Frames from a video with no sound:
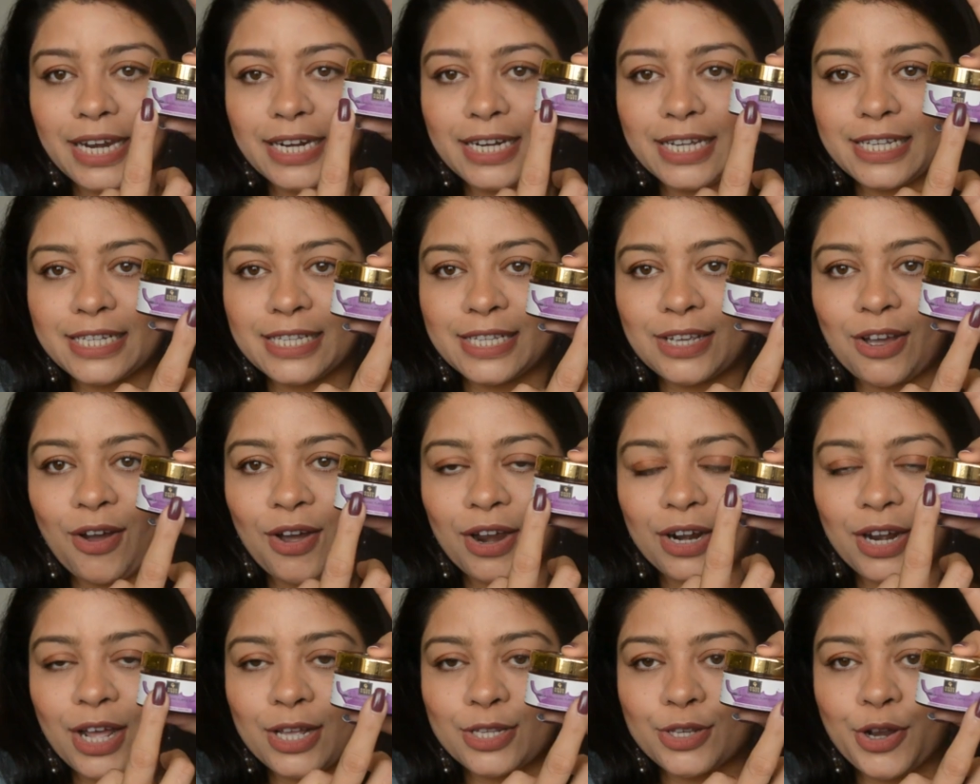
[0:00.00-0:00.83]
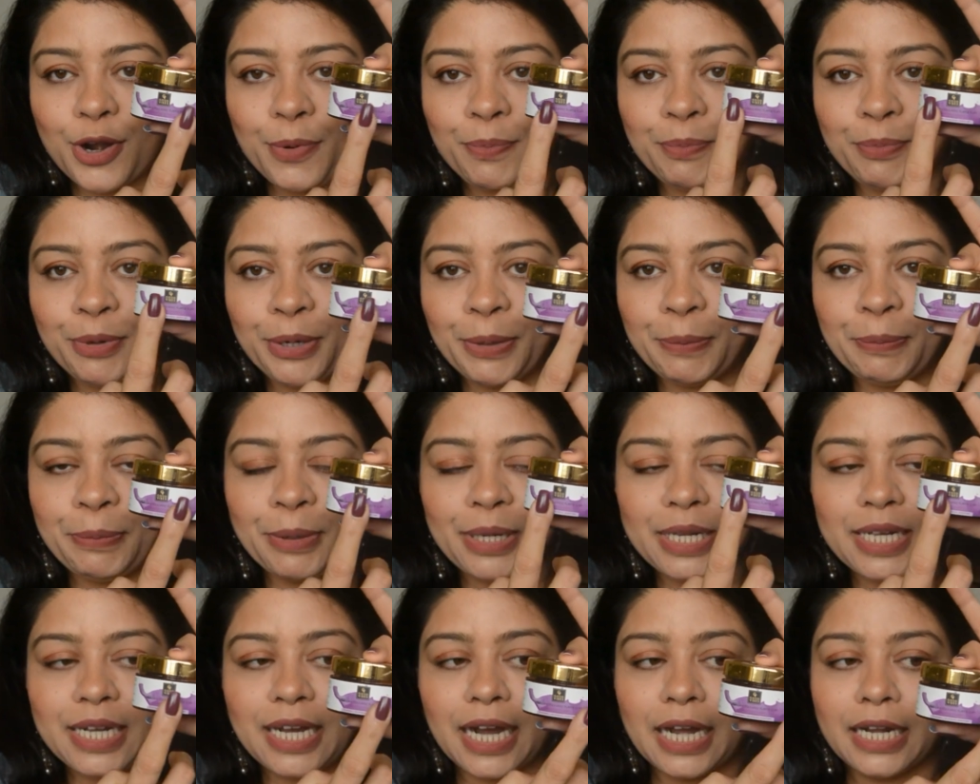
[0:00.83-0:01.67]
It has got
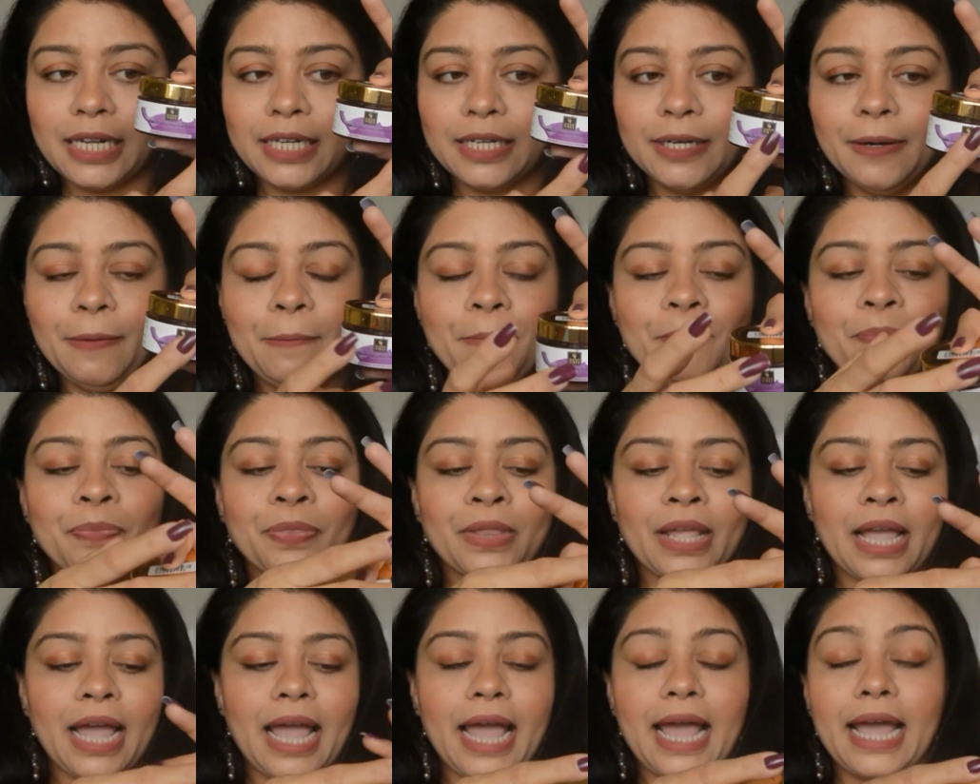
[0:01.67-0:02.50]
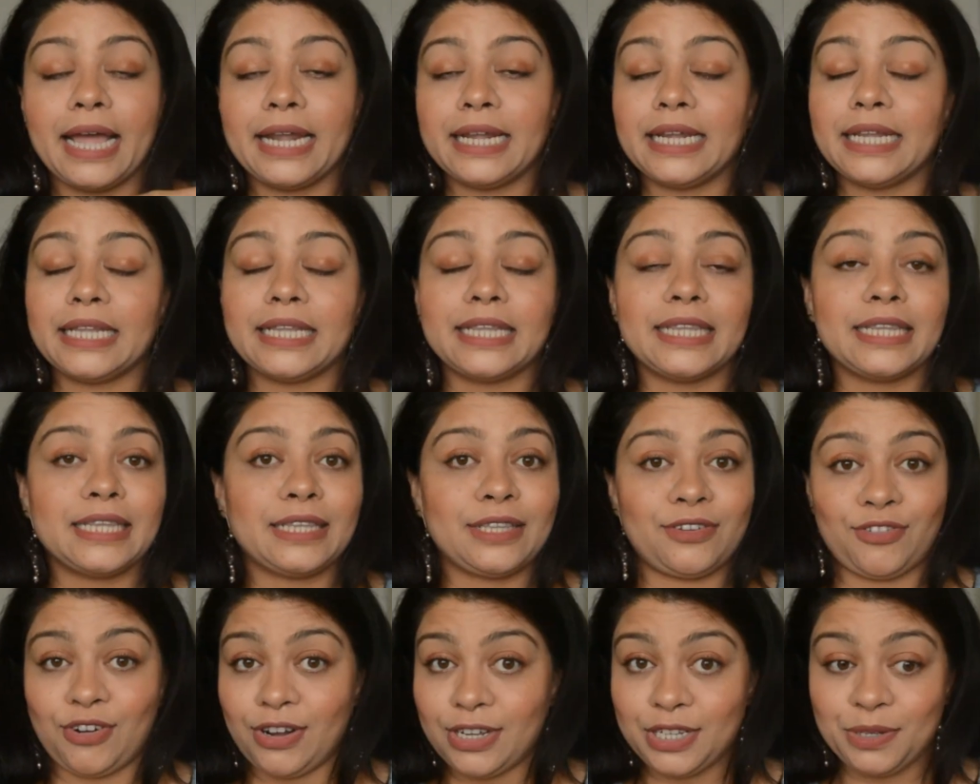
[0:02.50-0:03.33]
purple color, and
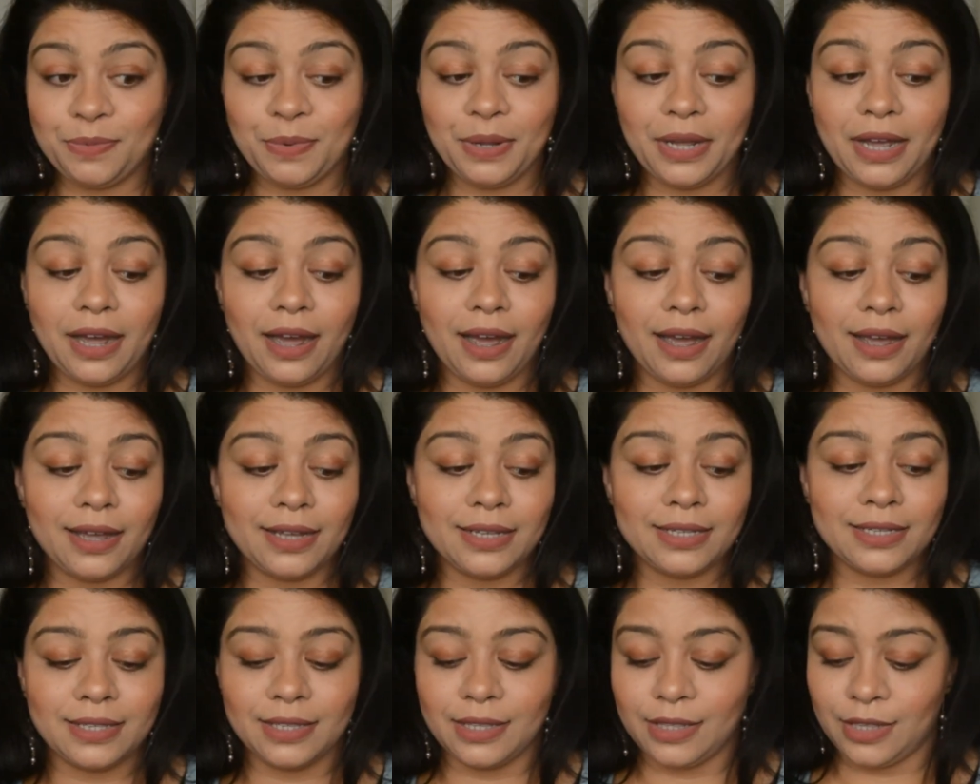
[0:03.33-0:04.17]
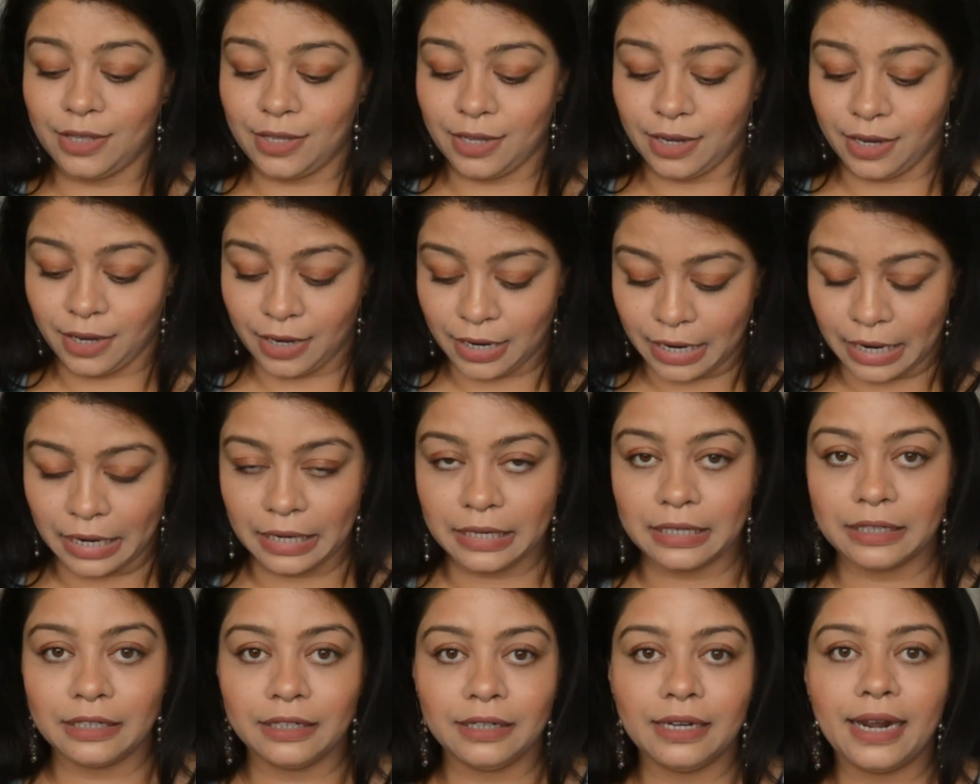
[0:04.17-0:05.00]
trust me, guys, the
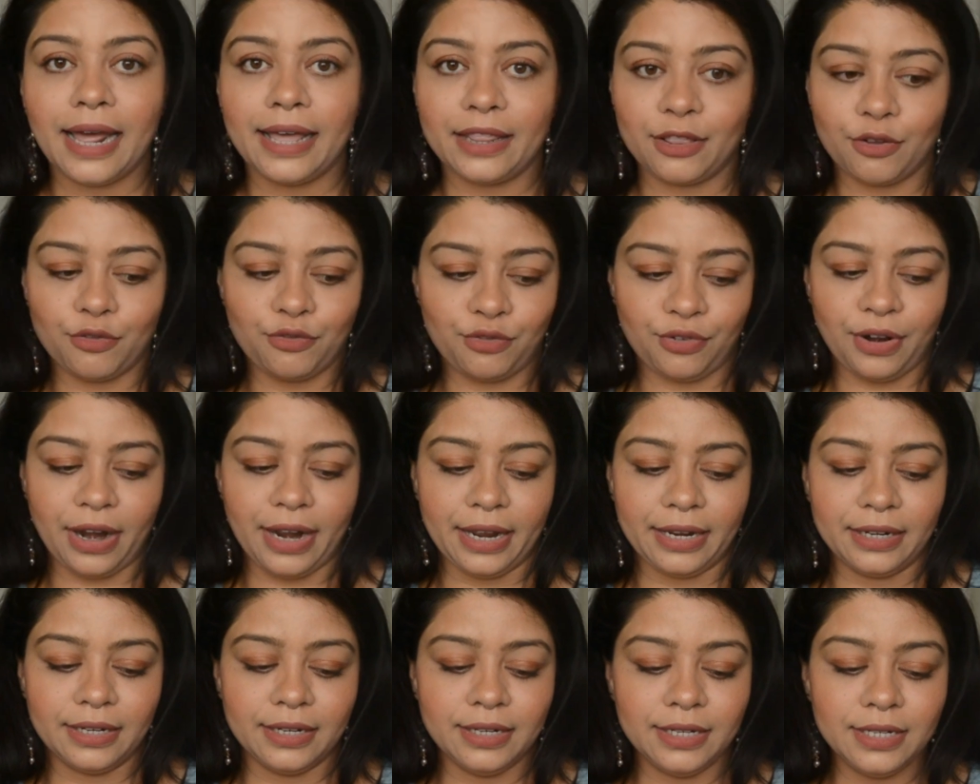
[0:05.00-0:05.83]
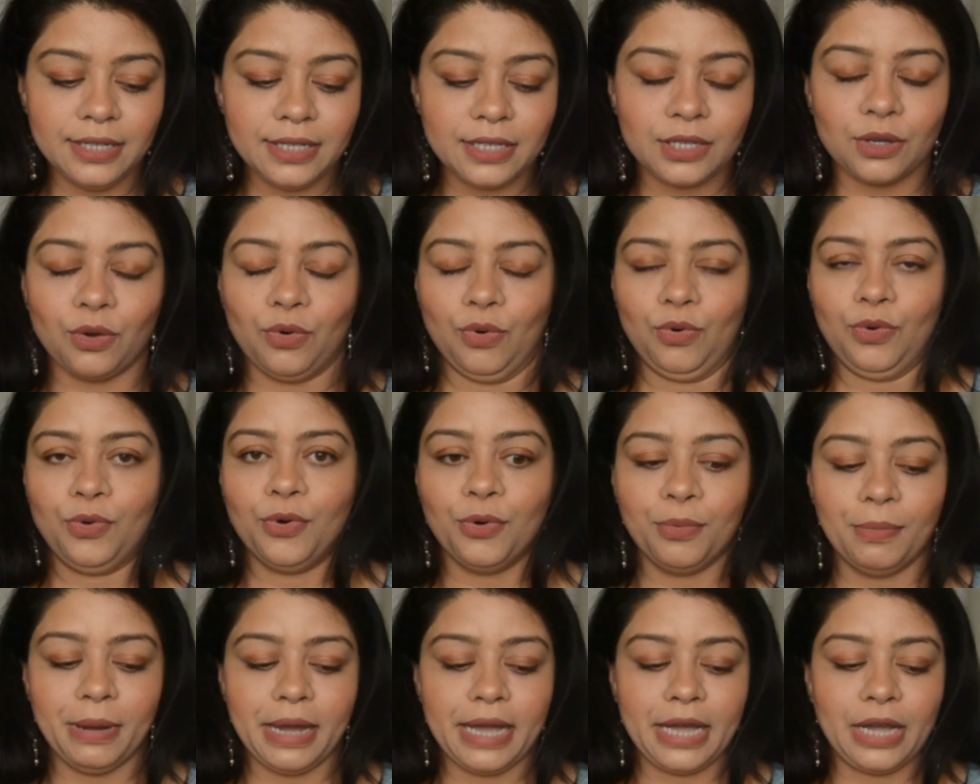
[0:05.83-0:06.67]
color and the fragrance,
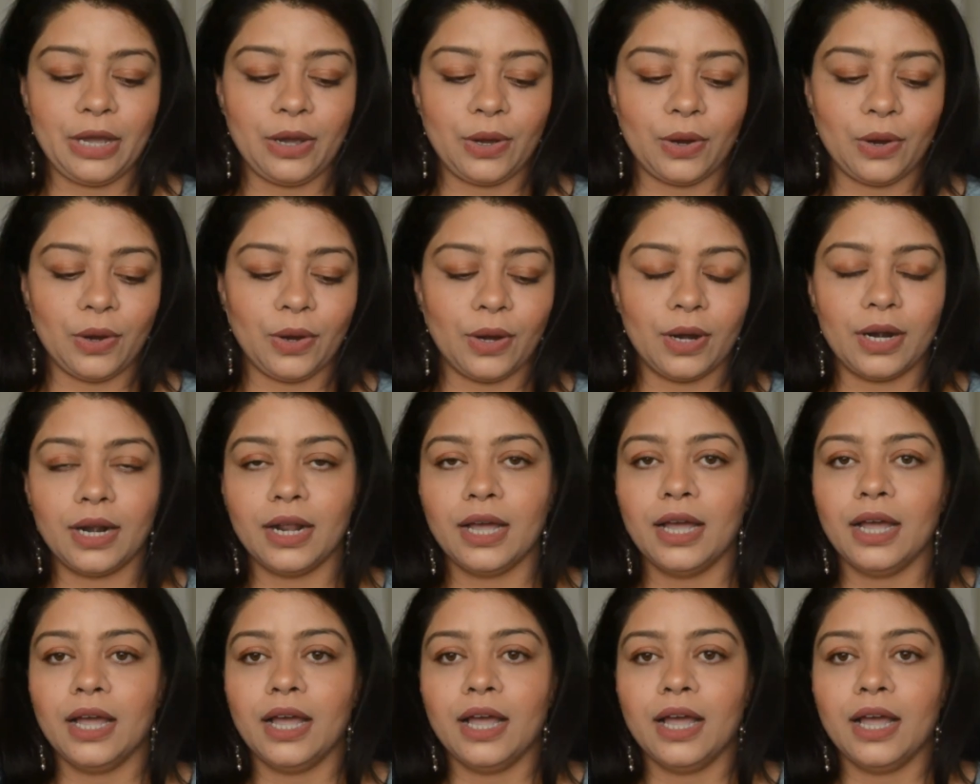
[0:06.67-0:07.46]
oh my god,